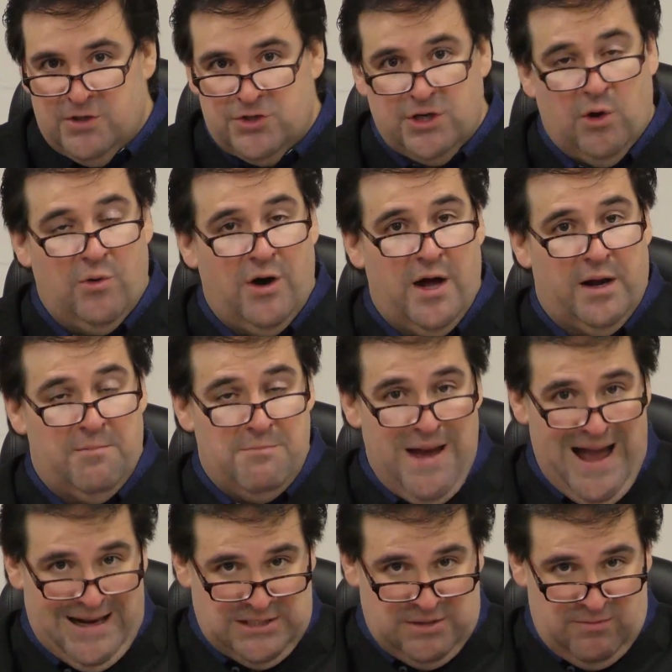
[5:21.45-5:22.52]
So on a
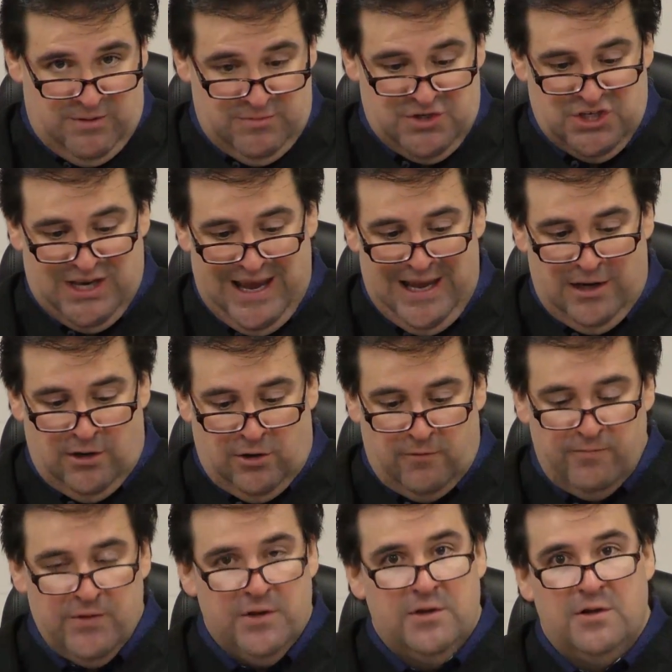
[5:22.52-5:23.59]
maximum scale,